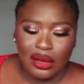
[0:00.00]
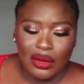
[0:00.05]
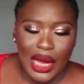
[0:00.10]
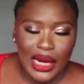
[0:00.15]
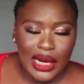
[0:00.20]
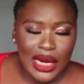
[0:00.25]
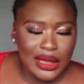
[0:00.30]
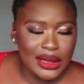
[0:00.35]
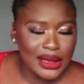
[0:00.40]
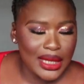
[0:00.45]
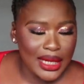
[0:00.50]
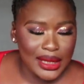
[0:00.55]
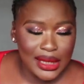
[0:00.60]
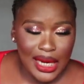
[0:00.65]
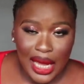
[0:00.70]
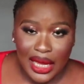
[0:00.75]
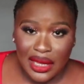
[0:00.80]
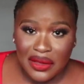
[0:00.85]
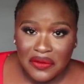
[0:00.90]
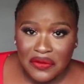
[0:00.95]
when they
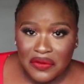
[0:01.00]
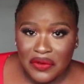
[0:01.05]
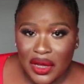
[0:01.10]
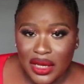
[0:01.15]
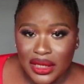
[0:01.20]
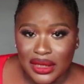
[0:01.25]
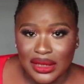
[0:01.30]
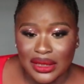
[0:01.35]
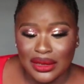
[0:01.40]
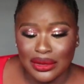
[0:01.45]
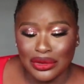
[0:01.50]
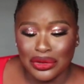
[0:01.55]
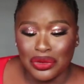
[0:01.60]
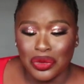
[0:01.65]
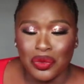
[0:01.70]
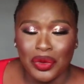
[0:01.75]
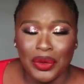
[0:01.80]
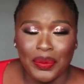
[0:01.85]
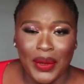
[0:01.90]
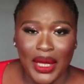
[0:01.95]
send their invoice,
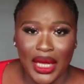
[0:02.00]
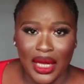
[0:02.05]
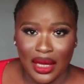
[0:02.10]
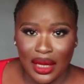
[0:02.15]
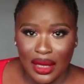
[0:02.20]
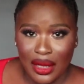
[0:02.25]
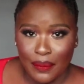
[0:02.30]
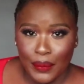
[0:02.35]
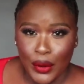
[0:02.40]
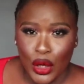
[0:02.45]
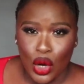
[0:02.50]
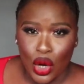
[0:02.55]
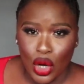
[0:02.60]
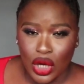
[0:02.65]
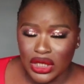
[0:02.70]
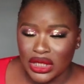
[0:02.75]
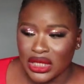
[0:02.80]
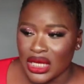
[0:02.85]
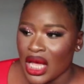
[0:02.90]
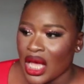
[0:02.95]
you will pay,
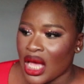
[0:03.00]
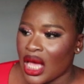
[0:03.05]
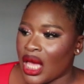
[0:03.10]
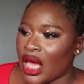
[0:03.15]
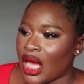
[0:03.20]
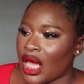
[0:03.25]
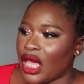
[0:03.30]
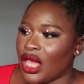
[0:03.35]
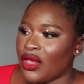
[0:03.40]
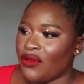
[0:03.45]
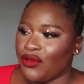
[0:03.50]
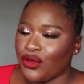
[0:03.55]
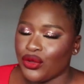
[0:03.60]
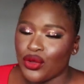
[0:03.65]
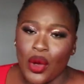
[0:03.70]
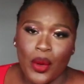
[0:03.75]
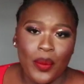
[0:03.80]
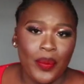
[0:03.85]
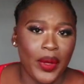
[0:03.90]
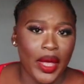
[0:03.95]
because if you
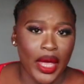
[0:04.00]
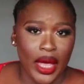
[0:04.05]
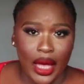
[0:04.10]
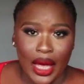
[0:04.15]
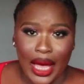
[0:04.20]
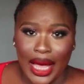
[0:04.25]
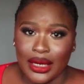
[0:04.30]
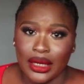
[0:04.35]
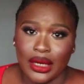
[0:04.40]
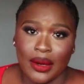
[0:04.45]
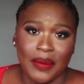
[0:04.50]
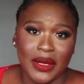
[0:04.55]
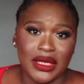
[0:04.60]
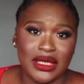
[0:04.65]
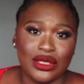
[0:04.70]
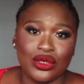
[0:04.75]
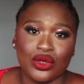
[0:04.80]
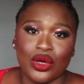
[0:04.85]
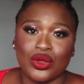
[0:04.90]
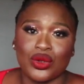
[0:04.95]
don't pay, another
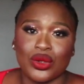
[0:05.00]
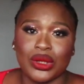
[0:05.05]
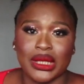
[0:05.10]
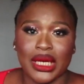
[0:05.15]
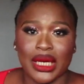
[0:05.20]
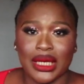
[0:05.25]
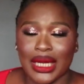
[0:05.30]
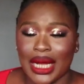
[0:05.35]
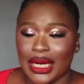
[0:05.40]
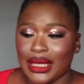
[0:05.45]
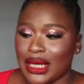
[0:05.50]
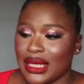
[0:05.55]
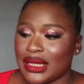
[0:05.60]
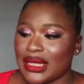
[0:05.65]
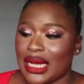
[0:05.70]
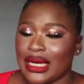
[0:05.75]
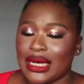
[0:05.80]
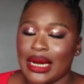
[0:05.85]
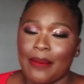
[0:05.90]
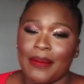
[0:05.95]
person is going to take that
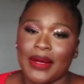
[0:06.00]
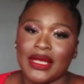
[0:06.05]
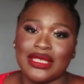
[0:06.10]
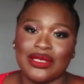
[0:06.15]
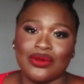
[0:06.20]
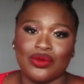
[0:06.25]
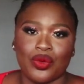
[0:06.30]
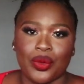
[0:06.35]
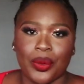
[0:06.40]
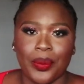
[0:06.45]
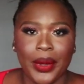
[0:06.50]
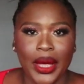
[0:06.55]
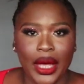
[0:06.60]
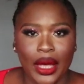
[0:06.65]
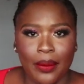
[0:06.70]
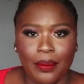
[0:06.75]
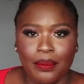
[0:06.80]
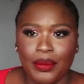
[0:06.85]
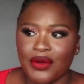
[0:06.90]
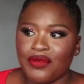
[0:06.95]
date and that person will
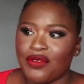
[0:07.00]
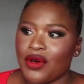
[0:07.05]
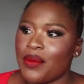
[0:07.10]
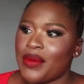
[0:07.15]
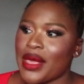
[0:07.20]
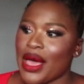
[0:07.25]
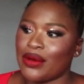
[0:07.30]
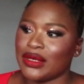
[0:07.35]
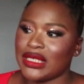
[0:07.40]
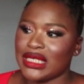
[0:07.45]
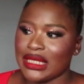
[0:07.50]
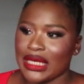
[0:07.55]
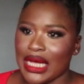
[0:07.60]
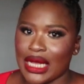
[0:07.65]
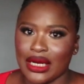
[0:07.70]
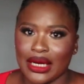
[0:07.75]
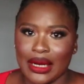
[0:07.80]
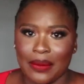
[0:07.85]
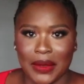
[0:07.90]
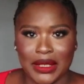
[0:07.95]
pay before me. I will see
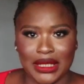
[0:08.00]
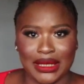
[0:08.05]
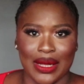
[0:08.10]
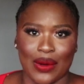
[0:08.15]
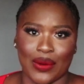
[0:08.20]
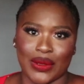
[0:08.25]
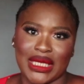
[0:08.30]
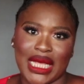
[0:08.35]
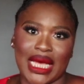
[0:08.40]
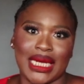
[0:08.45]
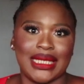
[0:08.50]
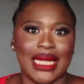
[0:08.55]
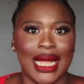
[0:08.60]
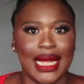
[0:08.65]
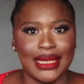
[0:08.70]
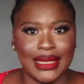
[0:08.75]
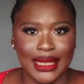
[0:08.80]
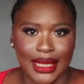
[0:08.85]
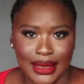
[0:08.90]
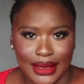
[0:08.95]
another person that will take
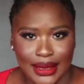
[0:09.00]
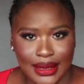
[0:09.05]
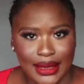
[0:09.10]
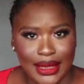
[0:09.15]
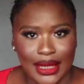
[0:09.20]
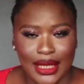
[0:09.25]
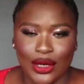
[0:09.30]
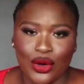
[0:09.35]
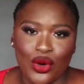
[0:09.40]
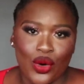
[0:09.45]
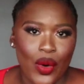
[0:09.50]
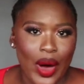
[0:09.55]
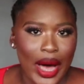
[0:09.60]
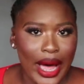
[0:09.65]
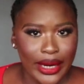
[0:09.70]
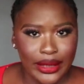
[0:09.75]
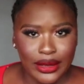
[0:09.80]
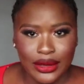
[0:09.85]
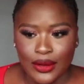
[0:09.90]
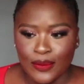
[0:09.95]
that date, it go
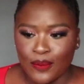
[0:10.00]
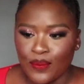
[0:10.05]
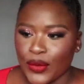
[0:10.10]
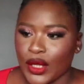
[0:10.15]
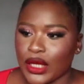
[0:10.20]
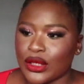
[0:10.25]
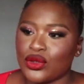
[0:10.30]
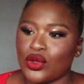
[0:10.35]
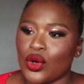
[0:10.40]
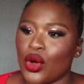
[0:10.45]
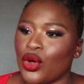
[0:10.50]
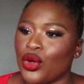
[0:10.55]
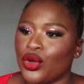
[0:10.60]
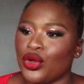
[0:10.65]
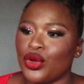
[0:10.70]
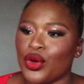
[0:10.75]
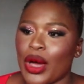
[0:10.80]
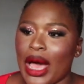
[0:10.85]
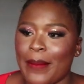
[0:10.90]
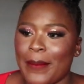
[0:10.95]
hard. So
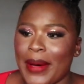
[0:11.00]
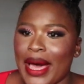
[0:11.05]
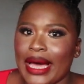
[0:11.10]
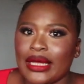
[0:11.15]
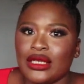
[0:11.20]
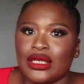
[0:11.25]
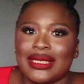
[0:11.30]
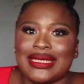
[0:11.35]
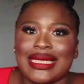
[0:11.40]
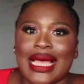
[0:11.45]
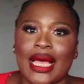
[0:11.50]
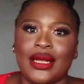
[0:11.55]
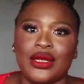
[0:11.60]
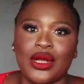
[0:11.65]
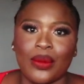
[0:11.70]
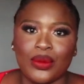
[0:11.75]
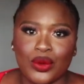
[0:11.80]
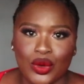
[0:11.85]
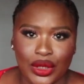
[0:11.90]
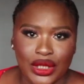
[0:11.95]
I might just
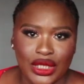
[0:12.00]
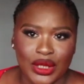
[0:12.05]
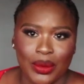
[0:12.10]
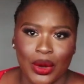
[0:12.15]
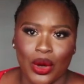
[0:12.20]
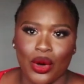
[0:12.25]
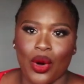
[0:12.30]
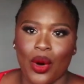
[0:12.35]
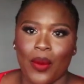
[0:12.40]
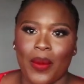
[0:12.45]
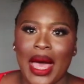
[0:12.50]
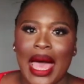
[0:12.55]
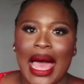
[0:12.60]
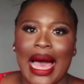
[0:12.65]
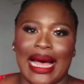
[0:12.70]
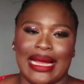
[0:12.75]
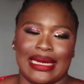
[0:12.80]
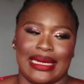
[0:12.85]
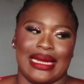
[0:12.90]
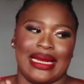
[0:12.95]
end up doing the makeup
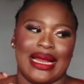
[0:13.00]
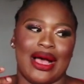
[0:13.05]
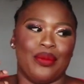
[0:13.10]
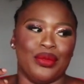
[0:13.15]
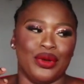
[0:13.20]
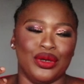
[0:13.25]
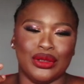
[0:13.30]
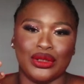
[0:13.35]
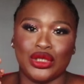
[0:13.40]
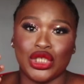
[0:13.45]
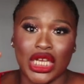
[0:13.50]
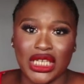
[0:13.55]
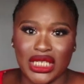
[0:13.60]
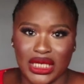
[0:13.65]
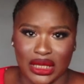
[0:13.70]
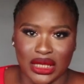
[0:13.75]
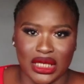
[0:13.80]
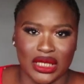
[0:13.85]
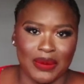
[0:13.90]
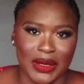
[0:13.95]
and then I'll be
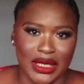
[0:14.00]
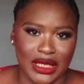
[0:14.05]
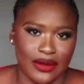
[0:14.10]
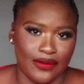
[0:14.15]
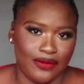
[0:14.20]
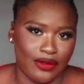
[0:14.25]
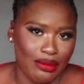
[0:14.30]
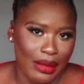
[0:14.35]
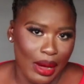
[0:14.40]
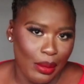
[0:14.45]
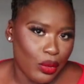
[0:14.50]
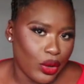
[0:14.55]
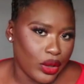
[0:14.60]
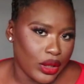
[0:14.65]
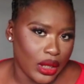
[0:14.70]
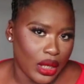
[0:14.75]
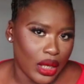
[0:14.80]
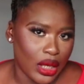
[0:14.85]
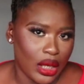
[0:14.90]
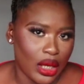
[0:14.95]
chasing this person for my
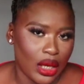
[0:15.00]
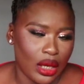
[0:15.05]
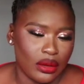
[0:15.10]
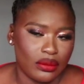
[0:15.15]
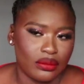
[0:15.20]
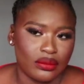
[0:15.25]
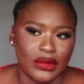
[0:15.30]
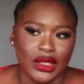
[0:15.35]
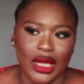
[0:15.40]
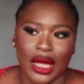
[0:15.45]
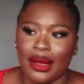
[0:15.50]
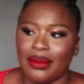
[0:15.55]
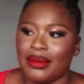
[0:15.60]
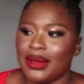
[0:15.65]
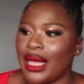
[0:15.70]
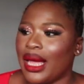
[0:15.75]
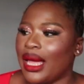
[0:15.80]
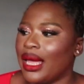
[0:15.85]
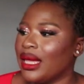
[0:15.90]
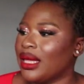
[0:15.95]
money again.
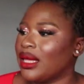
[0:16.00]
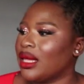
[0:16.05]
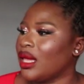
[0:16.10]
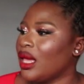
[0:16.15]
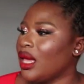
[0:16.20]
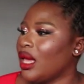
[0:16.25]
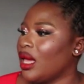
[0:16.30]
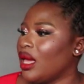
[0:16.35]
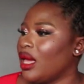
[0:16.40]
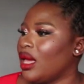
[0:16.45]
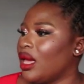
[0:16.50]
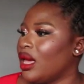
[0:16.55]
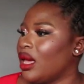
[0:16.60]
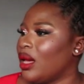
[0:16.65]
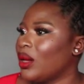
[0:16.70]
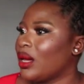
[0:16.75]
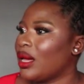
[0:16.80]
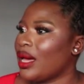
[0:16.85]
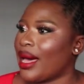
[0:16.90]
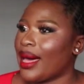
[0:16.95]
I'm like,
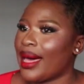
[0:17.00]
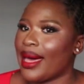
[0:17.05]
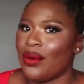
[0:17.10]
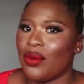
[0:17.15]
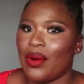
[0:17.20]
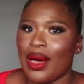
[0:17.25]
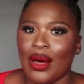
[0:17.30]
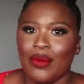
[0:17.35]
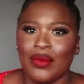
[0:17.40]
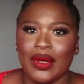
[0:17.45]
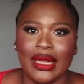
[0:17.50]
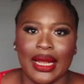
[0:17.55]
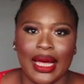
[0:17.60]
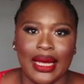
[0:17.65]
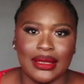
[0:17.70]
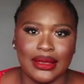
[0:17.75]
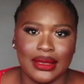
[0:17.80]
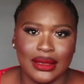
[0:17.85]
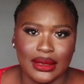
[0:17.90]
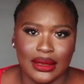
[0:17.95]
guy, why are we
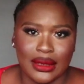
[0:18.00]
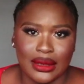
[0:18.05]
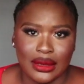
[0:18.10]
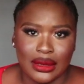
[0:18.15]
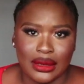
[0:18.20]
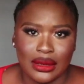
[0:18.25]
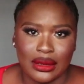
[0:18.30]
like this?